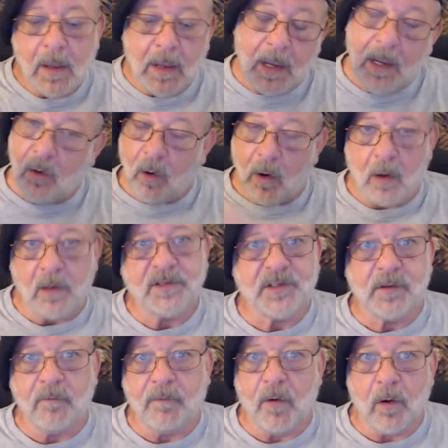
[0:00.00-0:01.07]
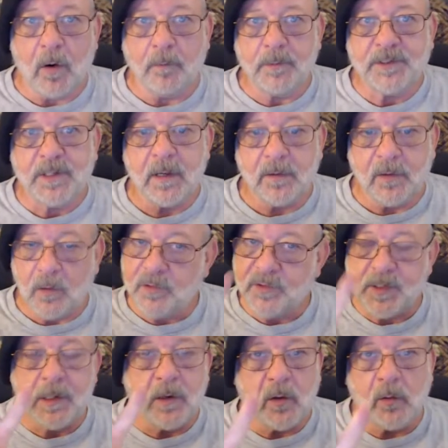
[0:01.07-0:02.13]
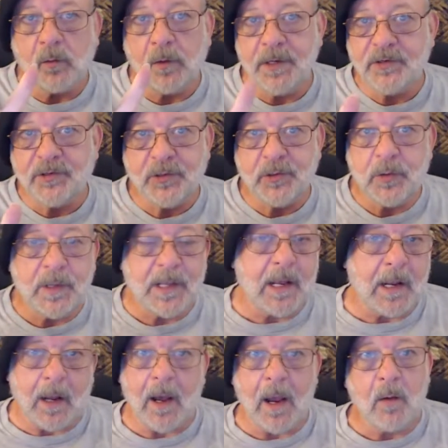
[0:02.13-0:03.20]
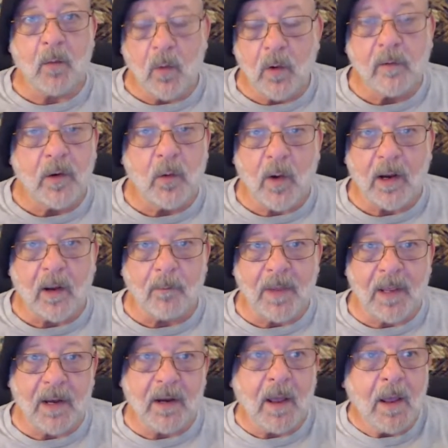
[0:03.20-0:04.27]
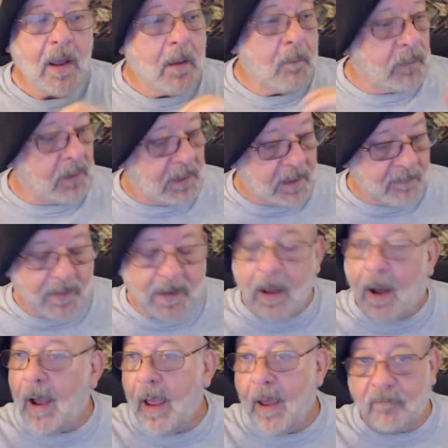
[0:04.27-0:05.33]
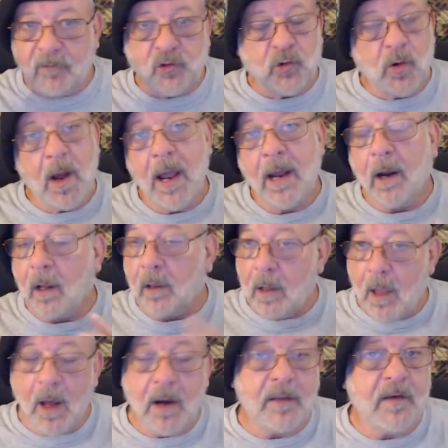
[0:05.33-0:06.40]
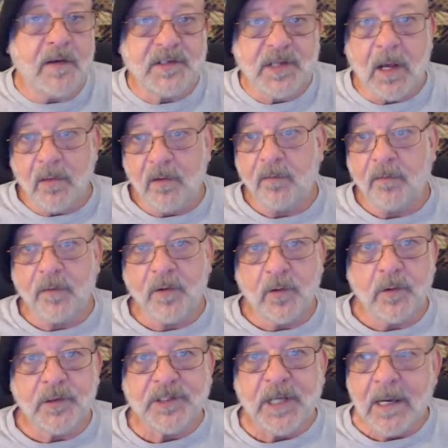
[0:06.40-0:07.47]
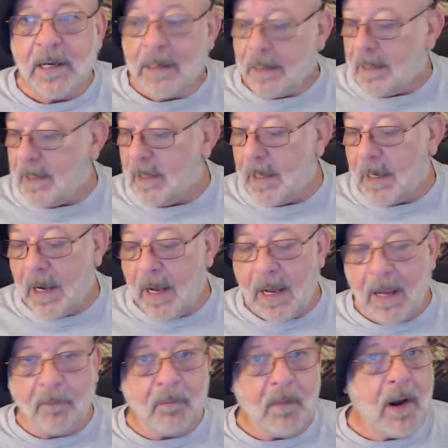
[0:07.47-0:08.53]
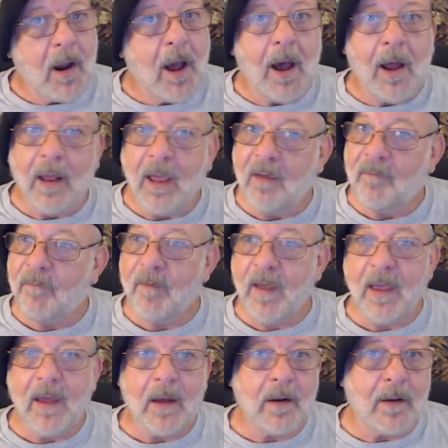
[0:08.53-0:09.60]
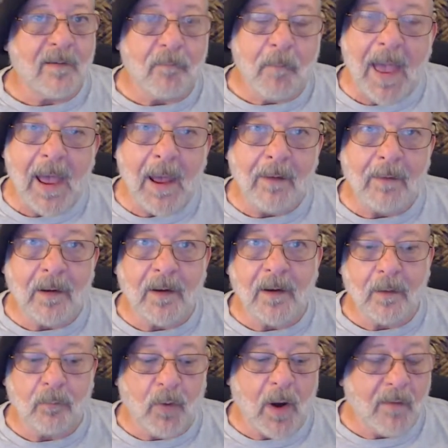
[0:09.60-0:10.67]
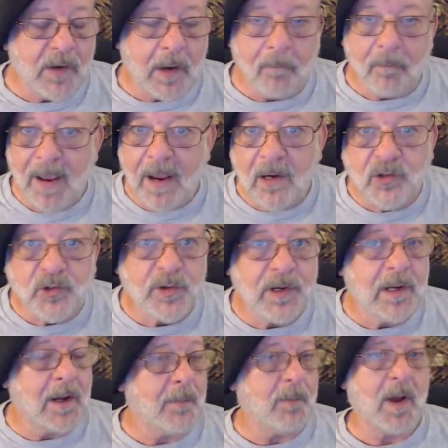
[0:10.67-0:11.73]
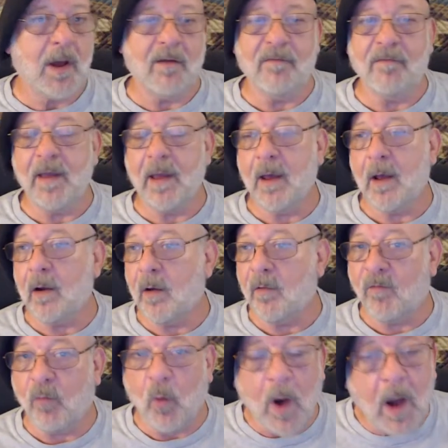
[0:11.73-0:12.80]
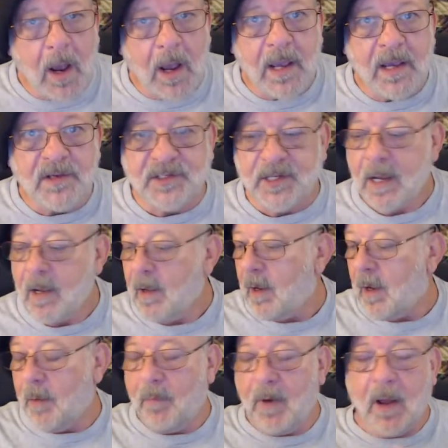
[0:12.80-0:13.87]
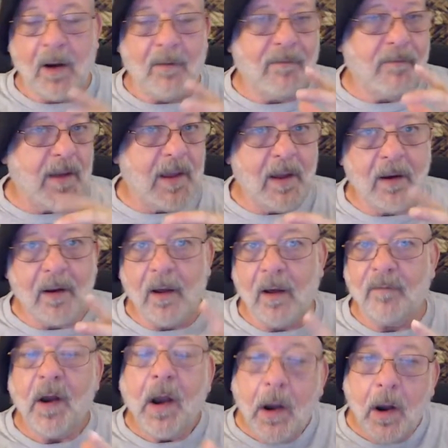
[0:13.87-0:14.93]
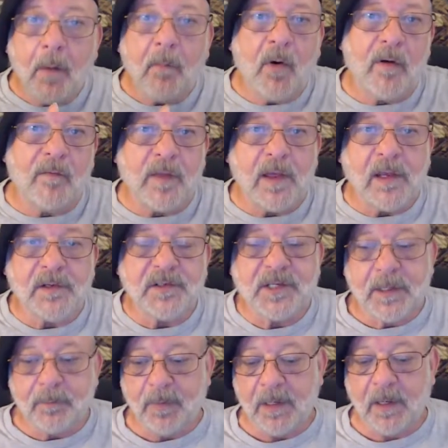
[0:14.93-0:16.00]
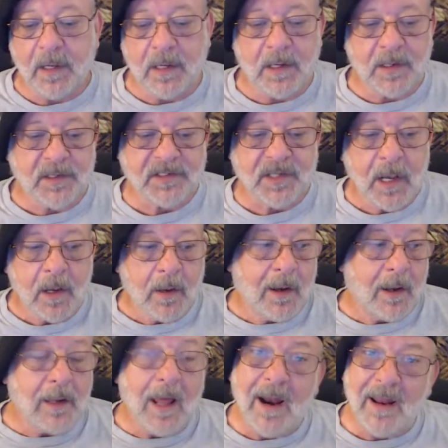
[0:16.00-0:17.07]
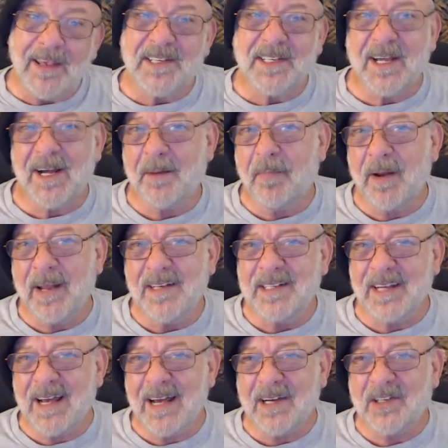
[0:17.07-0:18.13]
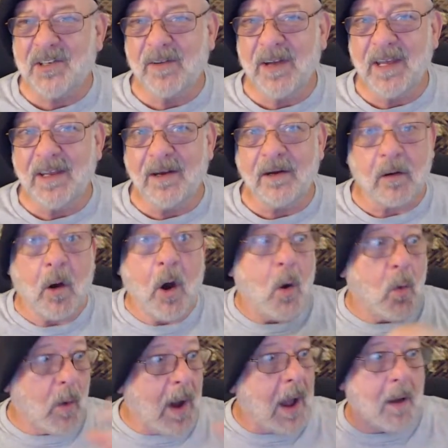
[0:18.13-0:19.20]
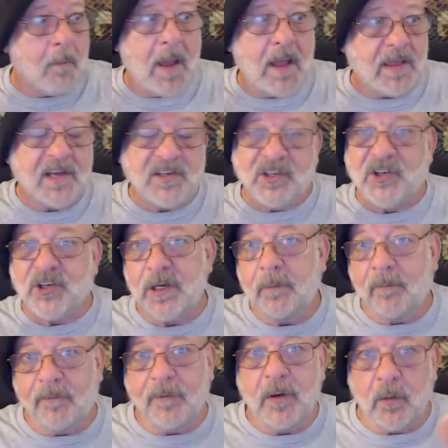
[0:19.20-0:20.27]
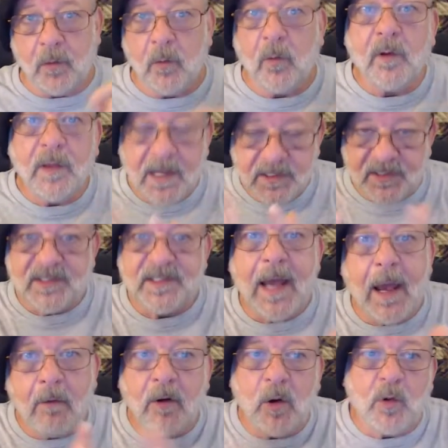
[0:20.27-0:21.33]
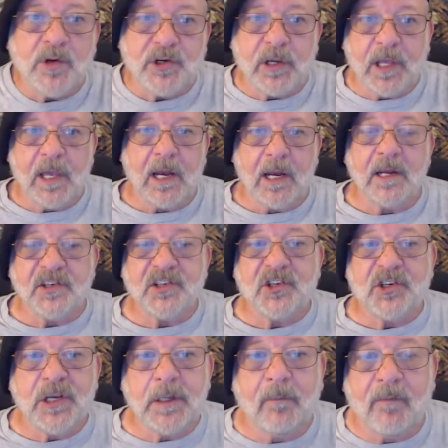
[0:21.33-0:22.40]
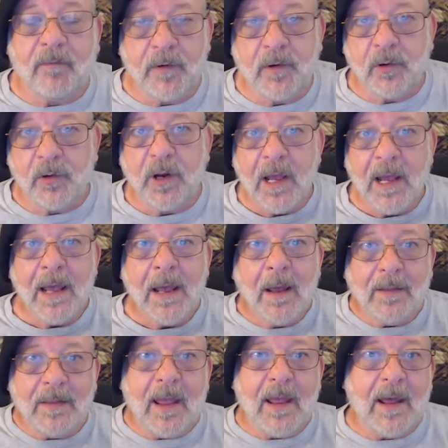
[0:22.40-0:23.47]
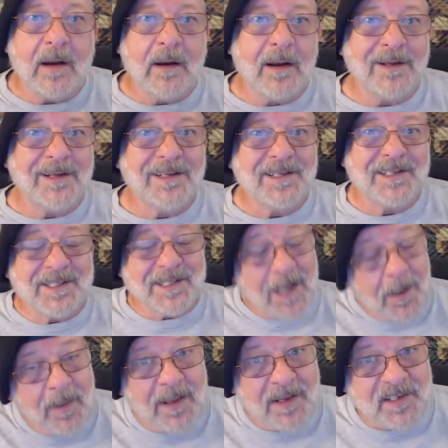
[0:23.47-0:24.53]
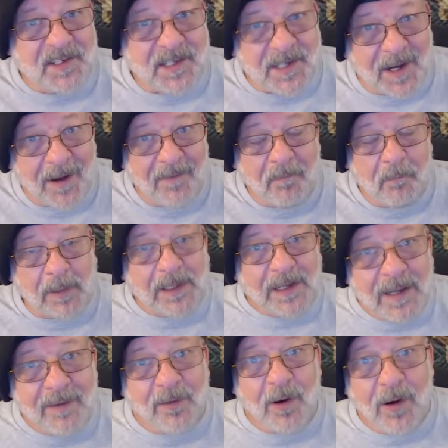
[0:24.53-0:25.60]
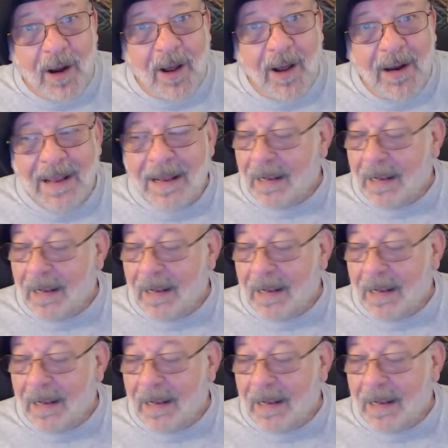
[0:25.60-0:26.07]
and Augustin Farms. Those are the only two that I really recommend. Believe me, I have tried a lot of these other foods. I am not a fan of Provident Pantry. not a fan of Wise. I'm not a fan of a number of things because a lot of these companies actually, oh, wow, man, that's cheap food. Well, that's exactly what you're getting is cheap food. Then some of the stuff, believe it or not,